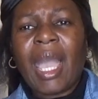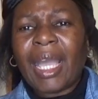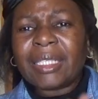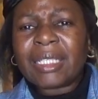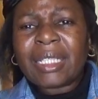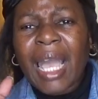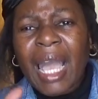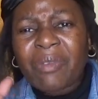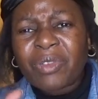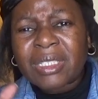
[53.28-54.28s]
I did
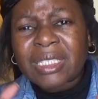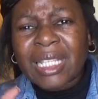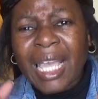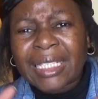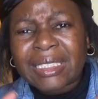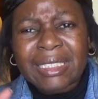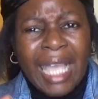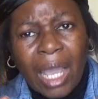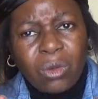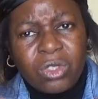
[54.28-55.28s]
have a slight
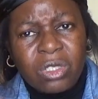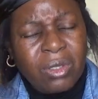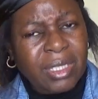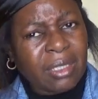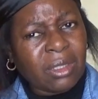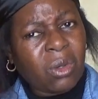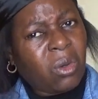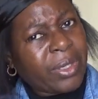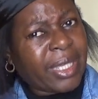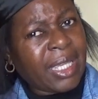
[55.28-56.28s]
doubt because I thought,
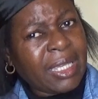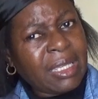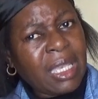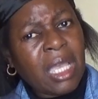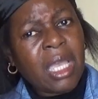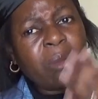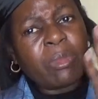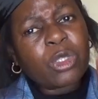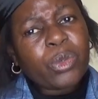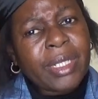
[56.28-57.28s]
okay,
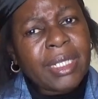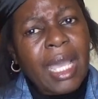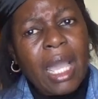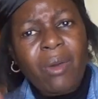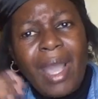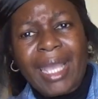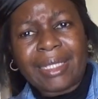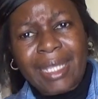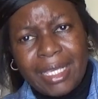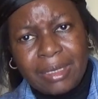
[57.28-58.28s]
between now
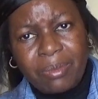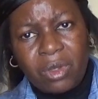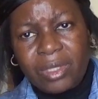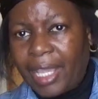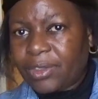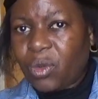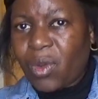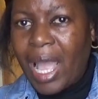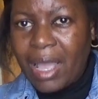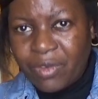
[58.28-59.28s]
and next month, I
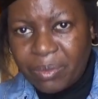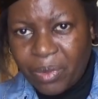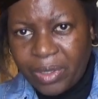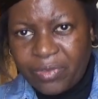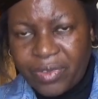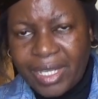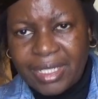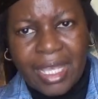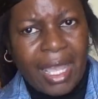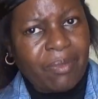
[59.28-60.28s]
don't have a boyfriend.